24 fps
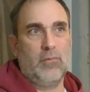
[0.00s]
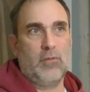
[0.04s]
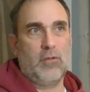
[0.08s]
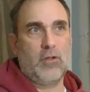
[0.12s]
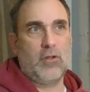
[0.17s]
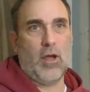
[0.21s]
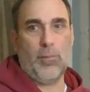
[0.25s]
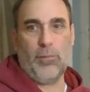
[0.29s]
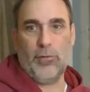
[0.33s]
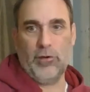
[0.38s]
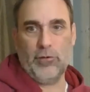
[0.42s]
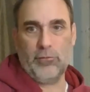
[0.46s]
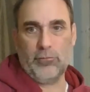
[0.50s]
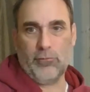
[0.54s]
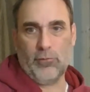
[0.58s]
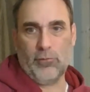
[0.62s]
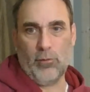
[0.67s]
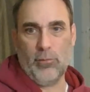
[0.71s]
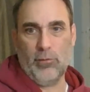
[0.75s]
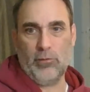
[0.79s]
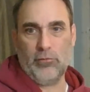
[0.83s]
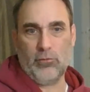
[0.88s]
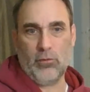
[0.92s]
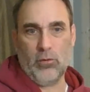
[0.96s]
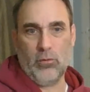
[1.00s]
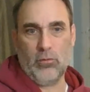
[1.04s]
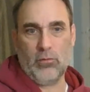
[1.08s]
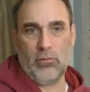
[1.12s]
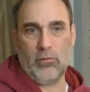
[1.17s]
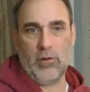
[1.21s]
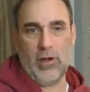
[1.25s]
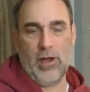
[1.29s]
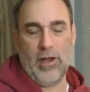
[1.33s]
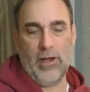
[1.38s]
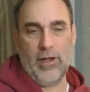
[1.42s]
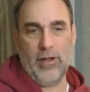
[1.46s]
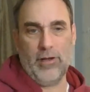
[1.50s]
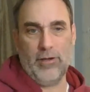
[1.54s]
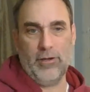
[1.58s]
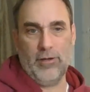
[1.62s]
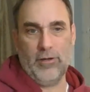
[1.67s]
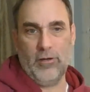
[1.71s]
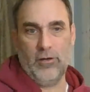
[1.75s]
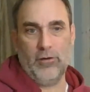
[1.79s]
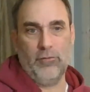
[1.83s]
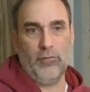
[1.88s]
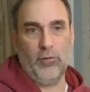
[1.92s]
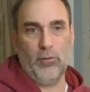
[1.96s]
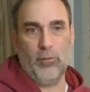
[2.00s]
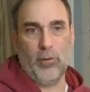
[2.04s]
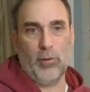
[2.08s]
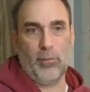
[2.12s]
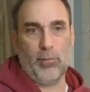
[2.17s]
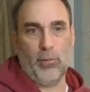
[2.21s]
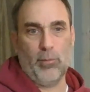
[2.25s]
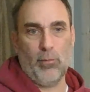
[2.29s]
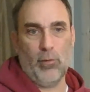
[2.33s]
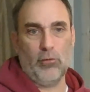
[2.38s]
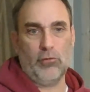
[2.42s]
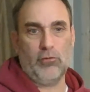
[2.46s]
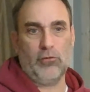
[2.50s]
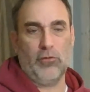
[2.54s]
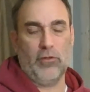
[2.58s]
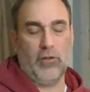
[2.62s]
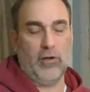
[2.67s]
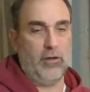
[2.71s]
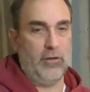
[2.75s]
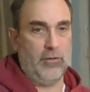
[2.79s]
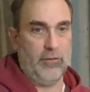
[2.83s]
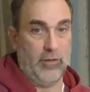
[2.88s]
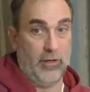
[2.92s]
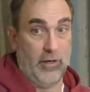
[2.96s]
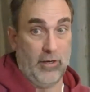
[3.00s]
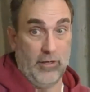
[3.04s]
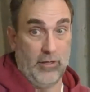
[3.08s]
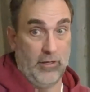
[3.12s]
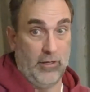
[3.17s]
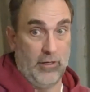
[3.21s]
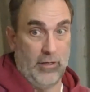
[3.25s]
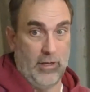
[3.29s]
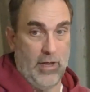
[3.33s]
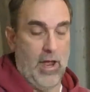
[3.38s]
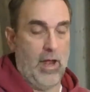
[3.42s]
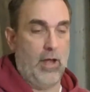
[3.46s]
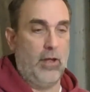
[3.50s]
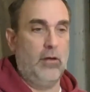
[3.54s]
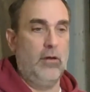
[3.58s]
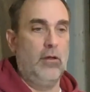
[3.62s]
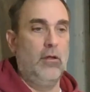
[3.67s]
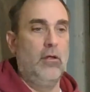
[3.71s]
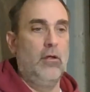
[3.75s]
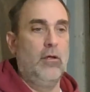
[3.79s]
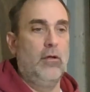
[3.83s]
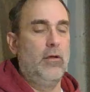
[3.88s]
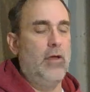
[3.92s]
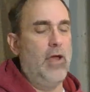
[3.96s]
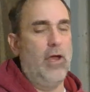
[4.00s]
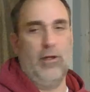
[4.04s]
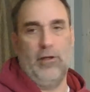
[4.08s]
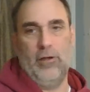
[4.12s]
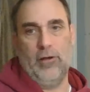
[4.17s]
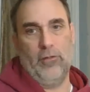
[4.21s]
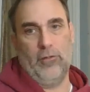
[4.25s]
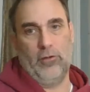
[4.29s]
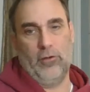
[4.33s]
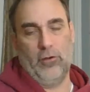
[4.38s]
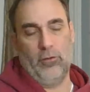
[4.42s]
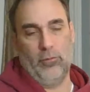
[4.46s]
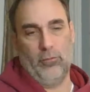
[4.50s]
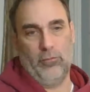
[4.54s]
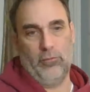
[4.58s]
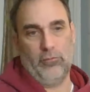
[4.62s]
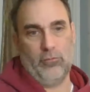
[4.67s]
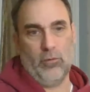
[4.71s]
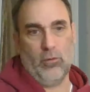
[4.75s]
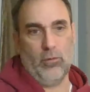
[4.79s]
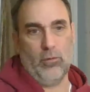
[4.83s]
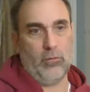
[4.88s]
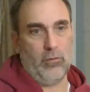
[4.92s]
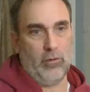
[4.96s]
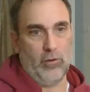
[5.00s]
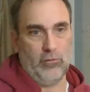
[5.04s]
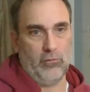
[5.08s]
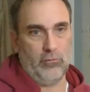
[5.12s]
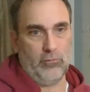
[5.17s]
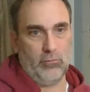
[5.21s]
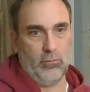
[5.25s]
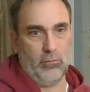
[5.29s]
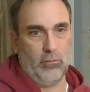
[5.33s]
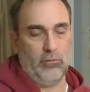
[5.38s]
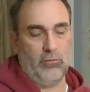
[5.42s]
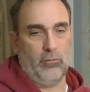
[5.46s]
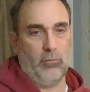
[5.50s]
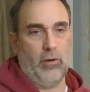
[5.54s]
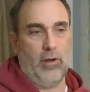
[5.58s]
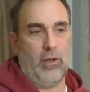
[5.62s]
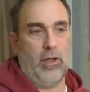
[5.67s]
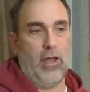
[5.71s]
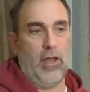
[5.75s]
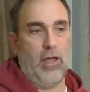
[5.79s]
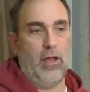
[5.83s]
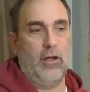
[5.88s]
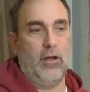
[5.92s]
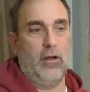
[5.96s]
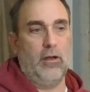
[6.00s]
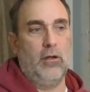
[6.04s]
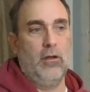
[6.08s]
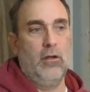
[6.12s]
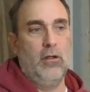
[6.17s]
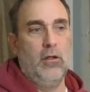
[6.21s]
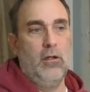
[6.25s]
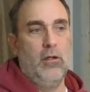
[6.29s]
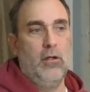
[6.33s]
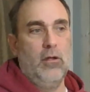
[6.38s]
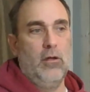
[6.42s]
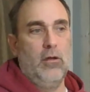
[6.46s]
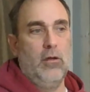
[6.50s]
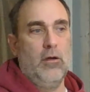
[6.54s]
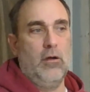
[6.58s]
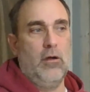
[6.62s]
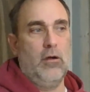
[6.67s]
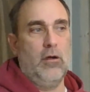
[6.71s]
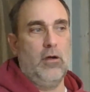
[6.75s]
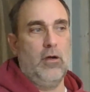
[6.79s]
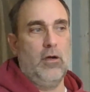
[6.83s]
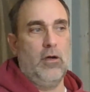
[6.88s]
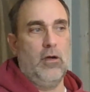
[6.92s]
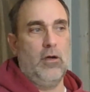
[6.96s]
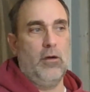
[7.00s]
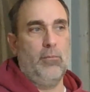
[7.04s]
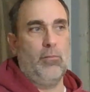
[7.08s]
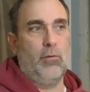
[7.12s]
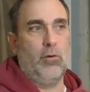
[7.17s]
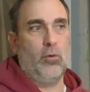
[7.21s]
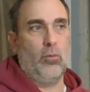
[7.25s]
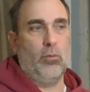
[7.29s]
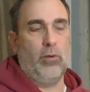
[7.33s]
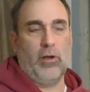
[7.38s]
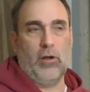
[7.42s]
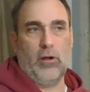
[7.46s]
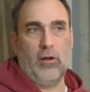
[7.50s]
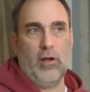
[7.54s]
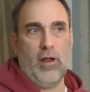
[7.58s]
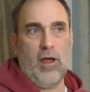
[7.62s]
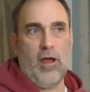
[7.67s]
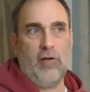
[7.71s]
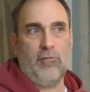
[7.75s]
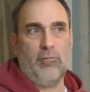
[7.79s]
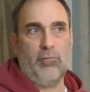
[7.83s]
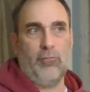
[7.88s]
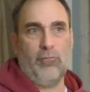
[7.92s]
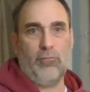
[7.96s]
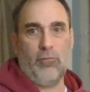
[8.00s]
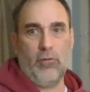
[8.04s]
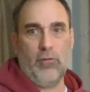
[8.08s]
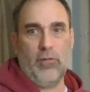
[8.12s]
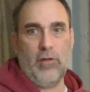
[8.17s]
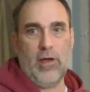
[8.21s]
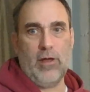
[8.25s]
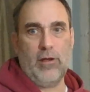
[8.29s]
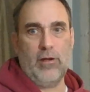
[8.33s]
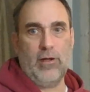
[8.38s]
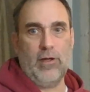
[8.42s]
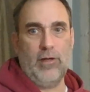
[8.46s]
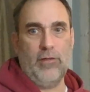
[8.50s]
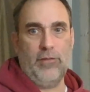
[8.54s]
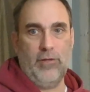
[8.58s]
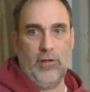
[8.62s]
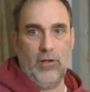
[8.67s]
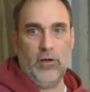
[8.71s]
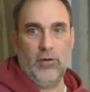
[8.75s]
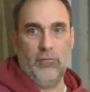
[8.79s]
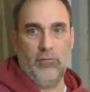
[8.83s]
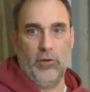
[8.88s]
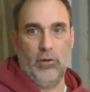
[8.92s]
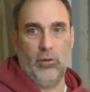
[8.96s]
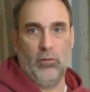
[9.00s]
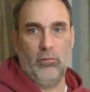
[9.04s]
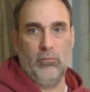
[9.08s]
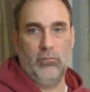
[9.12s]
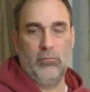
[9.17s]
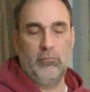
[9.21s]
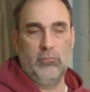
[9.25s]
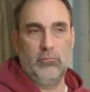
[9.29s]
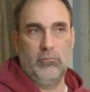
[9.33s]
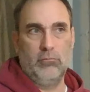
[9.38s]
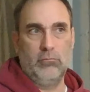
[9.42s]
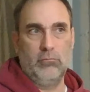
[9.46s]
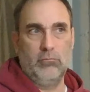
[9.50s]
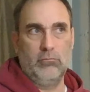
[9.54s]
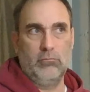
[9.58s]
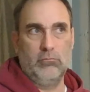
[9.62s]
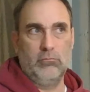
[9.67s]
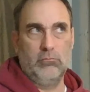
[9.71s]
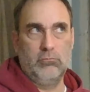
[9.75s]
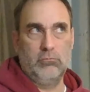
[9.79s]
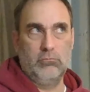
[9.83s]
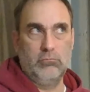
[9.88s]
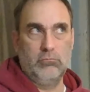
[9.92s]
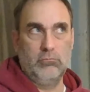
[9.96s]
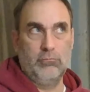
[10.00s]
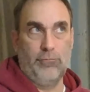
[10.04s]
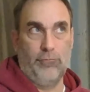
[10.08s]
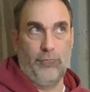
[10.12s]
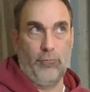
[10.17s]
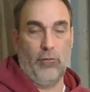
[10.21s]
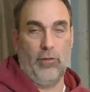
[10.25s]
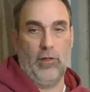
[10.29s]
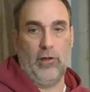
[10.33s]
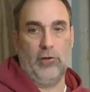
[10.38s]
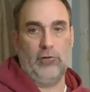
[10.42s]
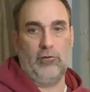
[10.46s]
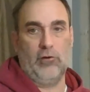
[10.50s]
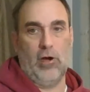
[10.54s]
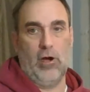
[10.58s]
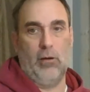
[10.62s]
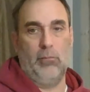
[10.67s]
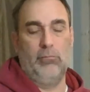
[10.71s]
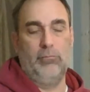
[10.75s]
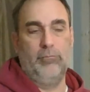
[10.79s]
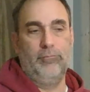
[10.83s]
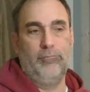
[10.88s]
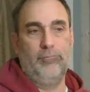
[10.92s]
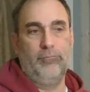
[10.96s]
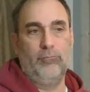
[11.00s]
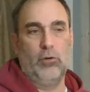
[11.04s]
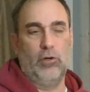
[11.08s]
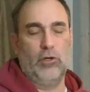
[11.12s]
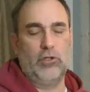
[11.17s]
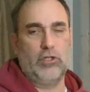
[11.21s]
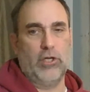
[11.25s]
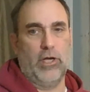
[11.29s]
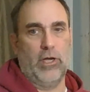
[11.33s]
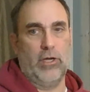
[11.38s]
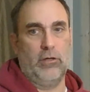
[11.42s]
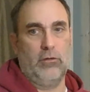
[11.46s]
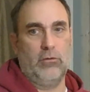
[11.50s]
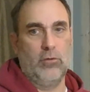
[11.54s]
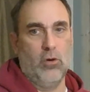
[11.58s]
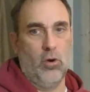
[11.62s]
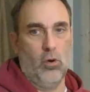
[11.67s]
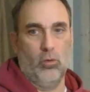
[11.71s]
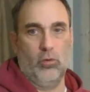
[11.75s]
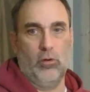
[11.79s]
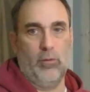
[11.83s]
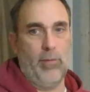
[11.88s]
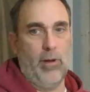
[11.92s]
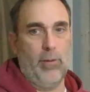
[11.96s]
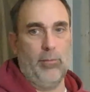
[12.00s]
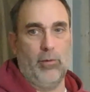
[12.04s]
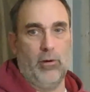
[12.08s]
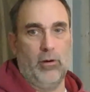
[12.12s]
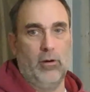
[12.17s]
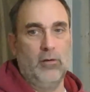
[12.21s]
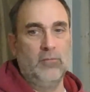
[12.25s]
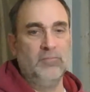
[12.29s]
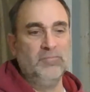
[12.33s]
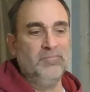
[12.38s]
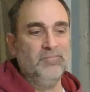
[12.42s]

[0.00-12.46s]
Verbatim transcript: a couple days before my stroke, I had an interview at a promotion that, that I didn't get. Had nothing to do with the stroke. I just wasn't the right candidate uh, about a week and a half before that, I had the interview for that job, which I don't remember.